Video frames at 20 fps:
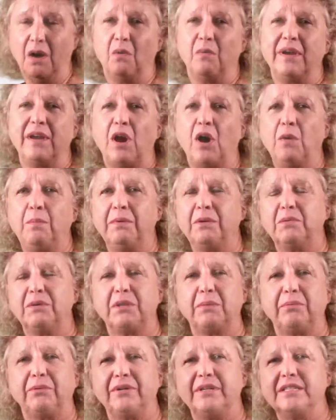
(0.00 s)
We opened
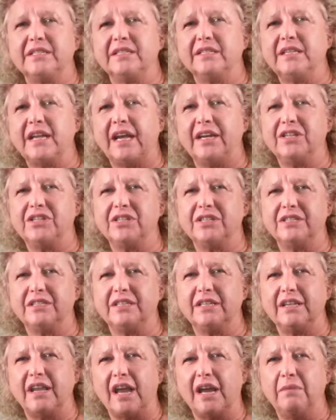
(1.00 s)
with a presentation
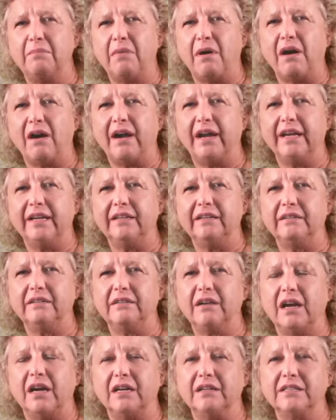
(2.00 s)
today by
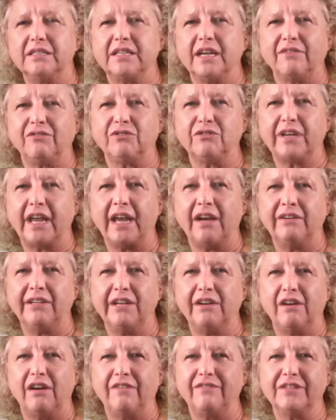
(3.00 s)
several
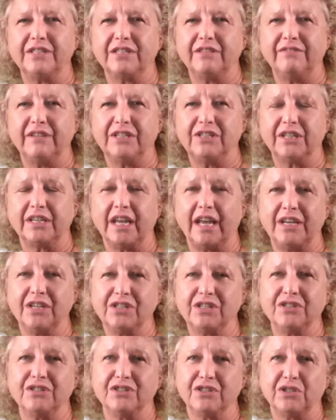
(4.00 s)
County Office of
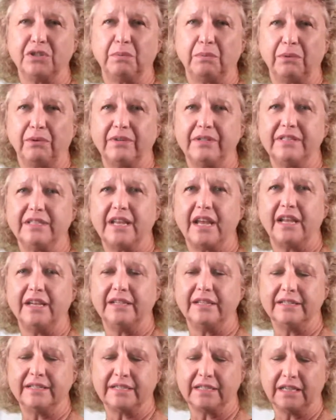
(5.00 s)
Education
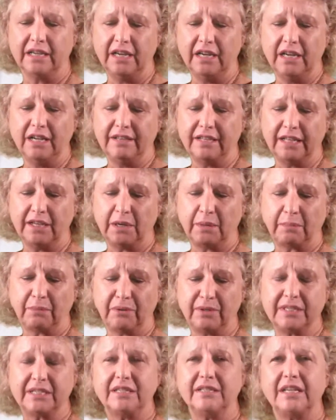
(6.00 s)
superintendents. They did a
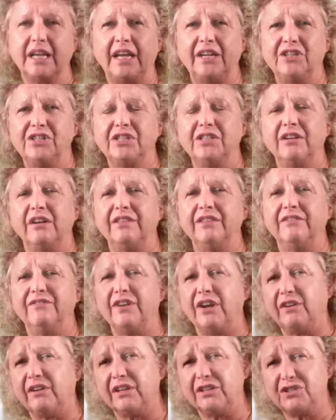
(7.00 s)
presentation on the
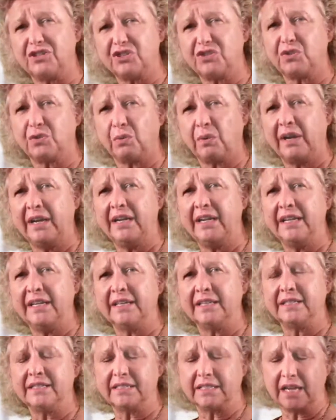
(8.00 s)
various
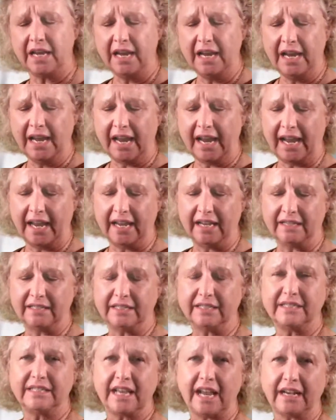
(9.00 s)
trainings
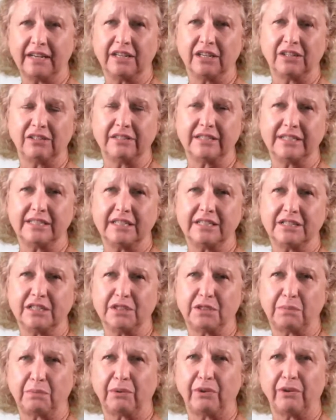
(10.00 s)
and technical
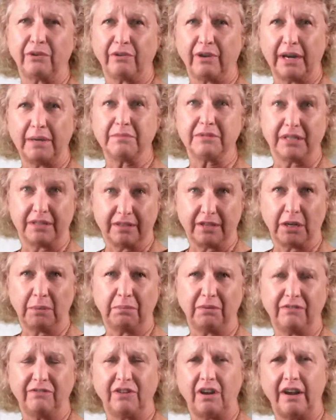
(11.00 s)
assistance programs that they're
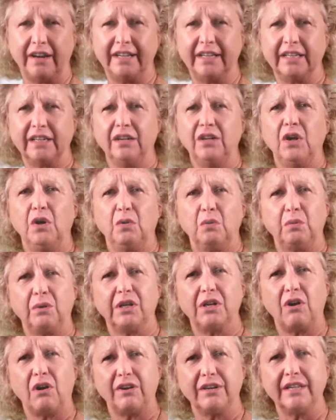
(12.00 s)
providing
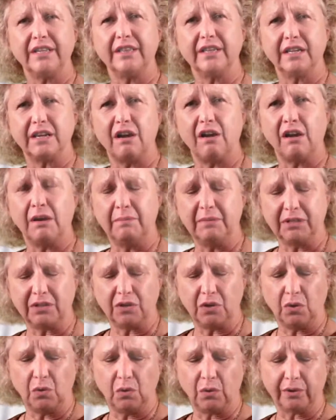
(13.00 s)
regarding the Common
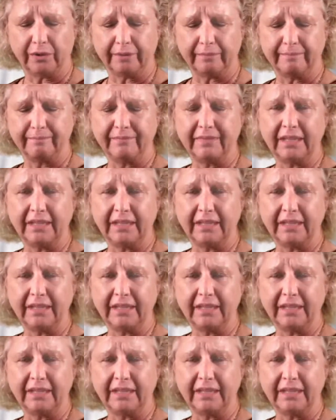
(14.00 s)
Core.